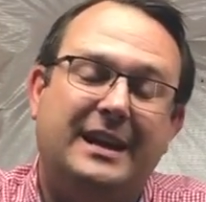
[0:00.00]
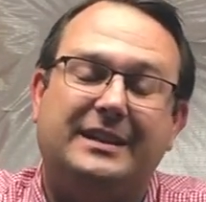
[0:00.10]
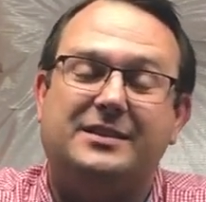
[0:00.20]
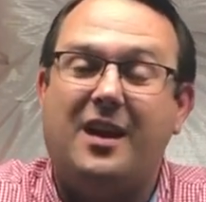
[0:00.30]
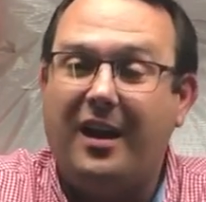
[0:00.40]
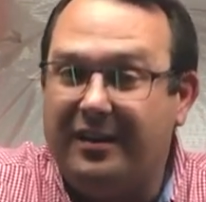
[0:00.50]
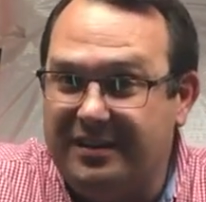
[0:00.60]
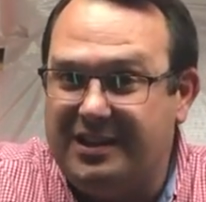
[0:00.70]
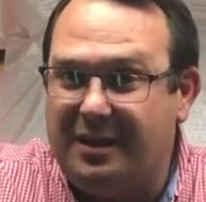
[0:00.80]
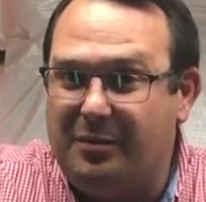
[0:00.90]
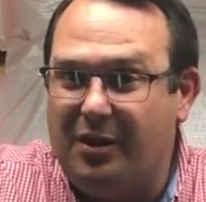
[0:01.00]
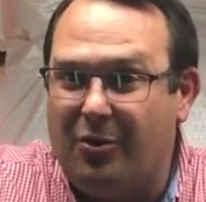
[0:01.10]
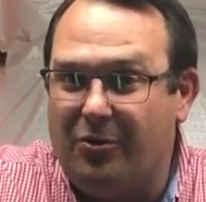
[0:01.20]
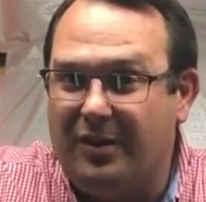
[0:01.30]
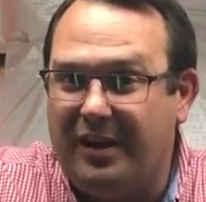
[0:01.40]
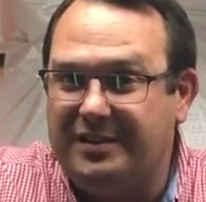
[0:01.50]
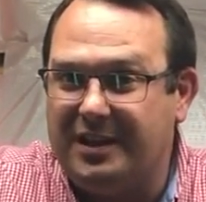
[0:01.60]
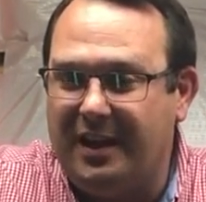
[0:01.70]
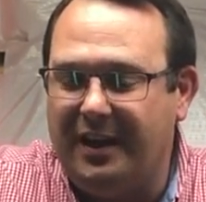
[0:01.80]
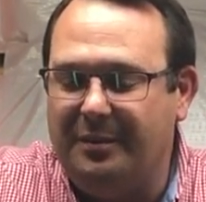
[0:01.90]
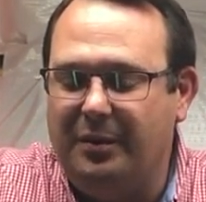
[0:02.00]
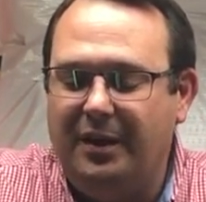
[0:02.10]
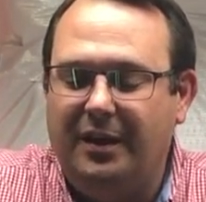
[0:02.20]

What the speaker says: It's not going to take me a whole lot of time,